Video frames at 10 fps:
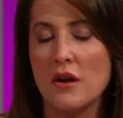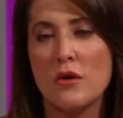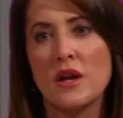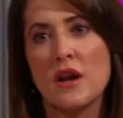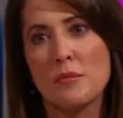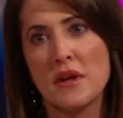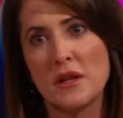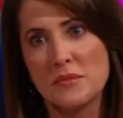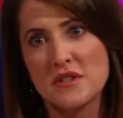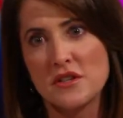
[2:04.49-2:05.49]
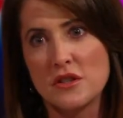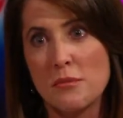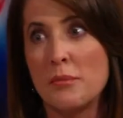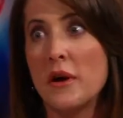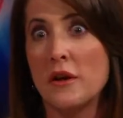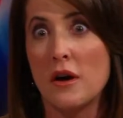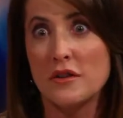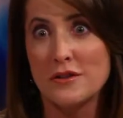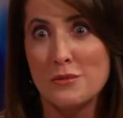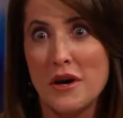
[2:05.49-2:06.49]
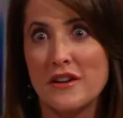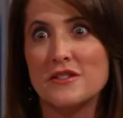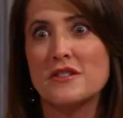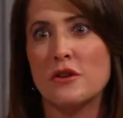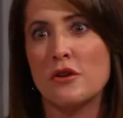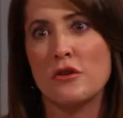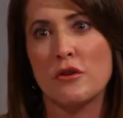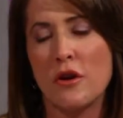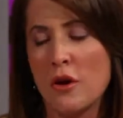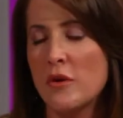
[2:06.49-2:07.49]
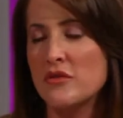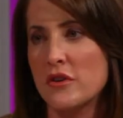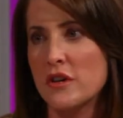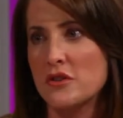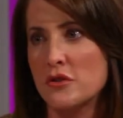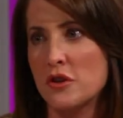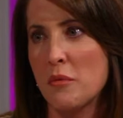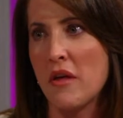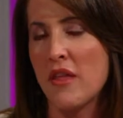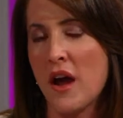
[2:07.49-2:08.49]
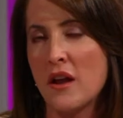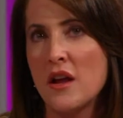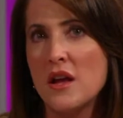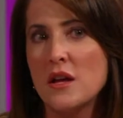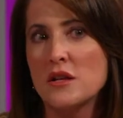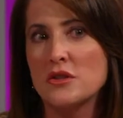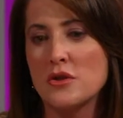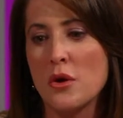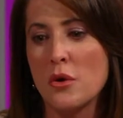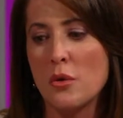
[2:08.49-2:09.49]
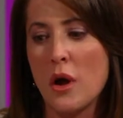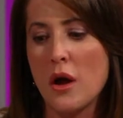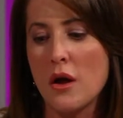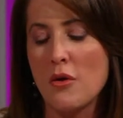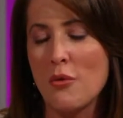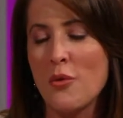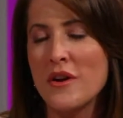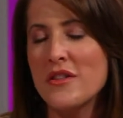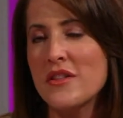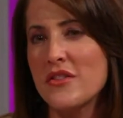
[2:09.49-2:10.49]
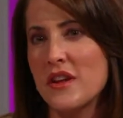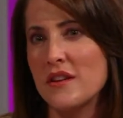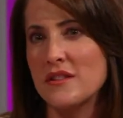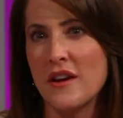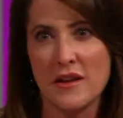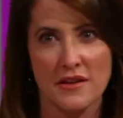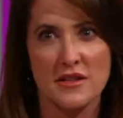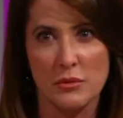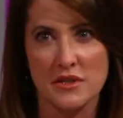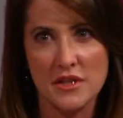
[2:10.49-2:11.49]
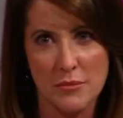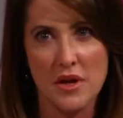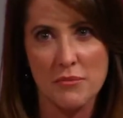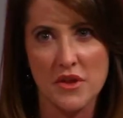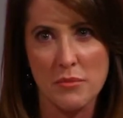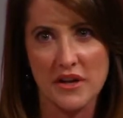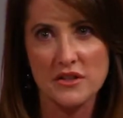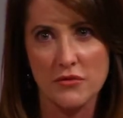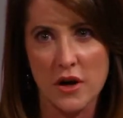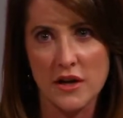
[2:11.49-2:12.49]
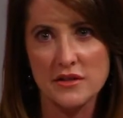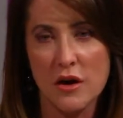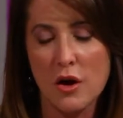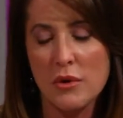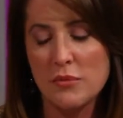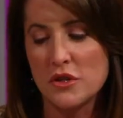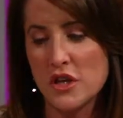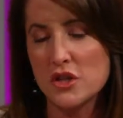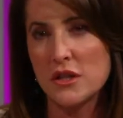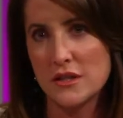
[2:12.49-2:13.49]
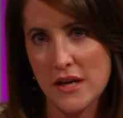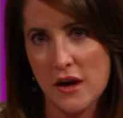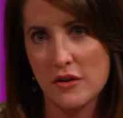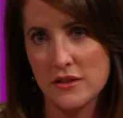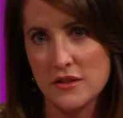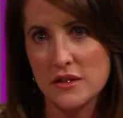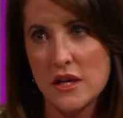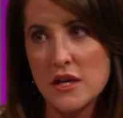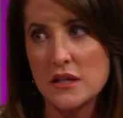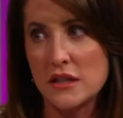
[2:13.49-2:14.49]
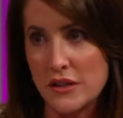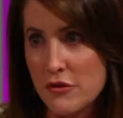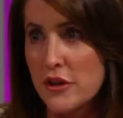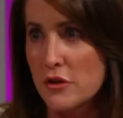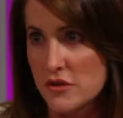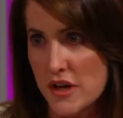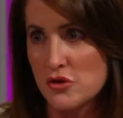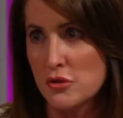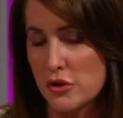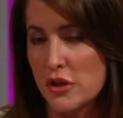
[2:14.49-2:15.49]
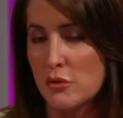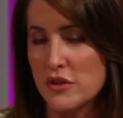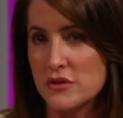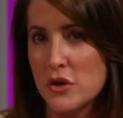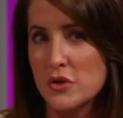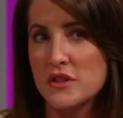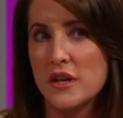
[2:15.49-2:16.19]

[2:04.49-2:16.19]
Oh, I'd like my lips touched up, but not too much. You know, they're always very concerned about that. So one of the things, I guess, that would sum it up the best for us, our reputation in town is delivering those natural looking results.